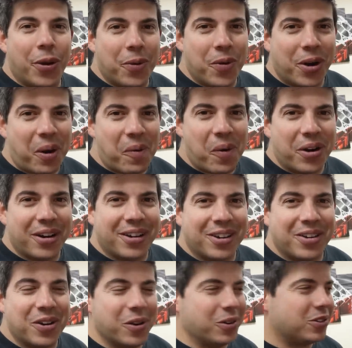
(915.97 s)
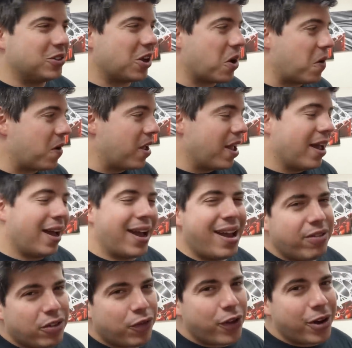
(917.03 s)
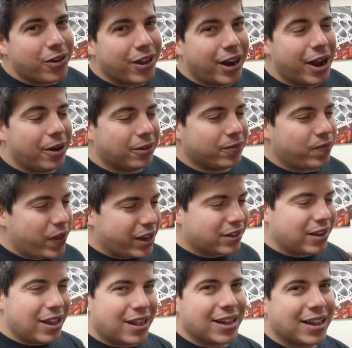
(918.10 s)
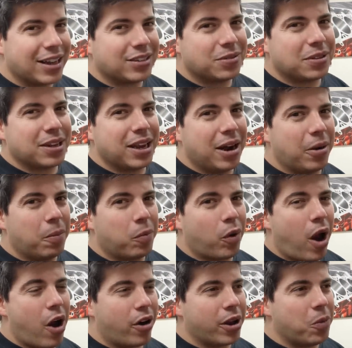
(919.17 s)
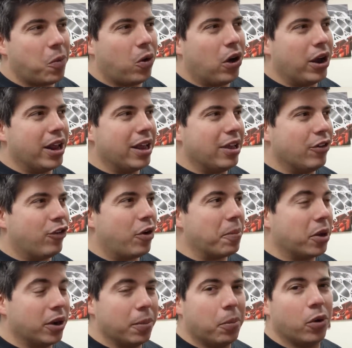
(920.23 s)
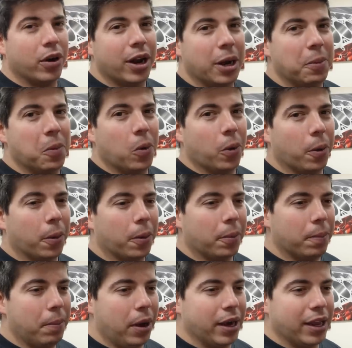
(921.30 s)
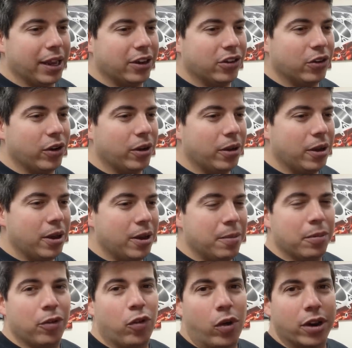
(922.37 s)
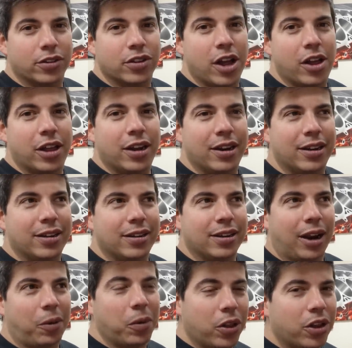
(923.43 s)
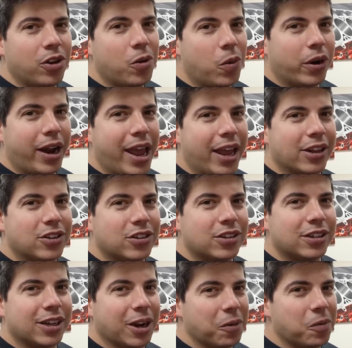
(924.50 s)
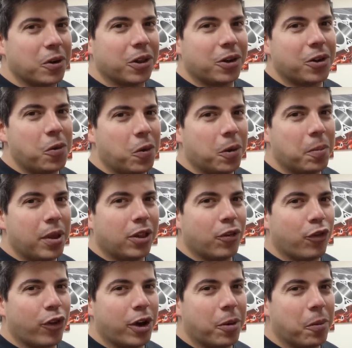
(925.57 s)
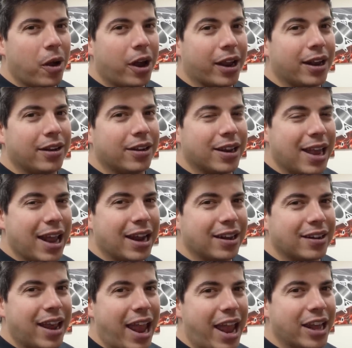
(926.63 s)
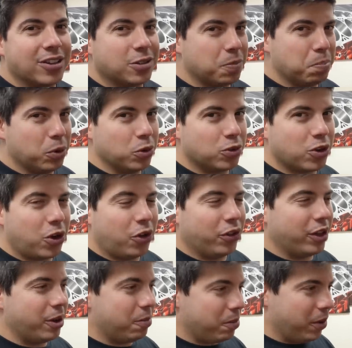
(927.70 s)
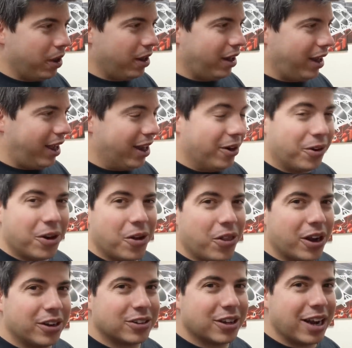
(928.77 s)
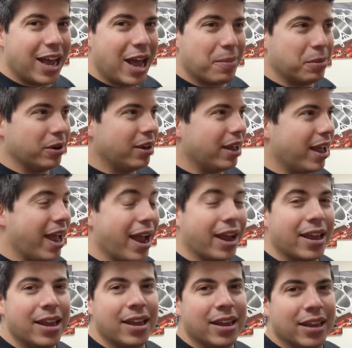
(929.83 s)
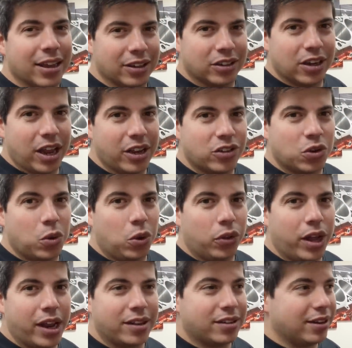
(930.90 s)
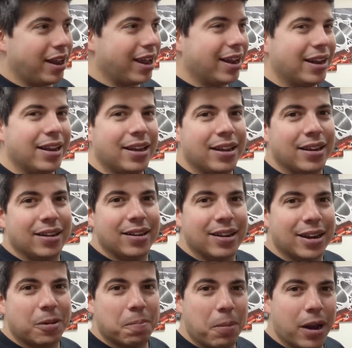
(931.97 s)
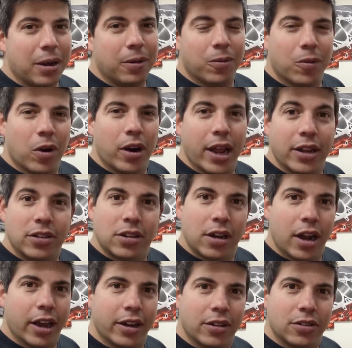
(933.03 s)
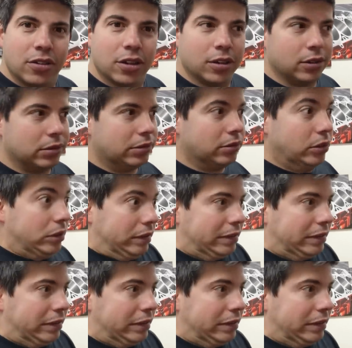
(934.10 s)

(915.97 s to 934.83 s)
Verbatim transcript: doing what I want it to do. So I have to figure that out. I think that's, you know, priority one if I'm going to put any more money into it before I sell it. I really do want eights, and I really do want to beat the Freedom Rocket getting to eights boost only, but I don't know that it's going to happen. Heck, it's a nice cool night tonight. Nick might run eights tonight, so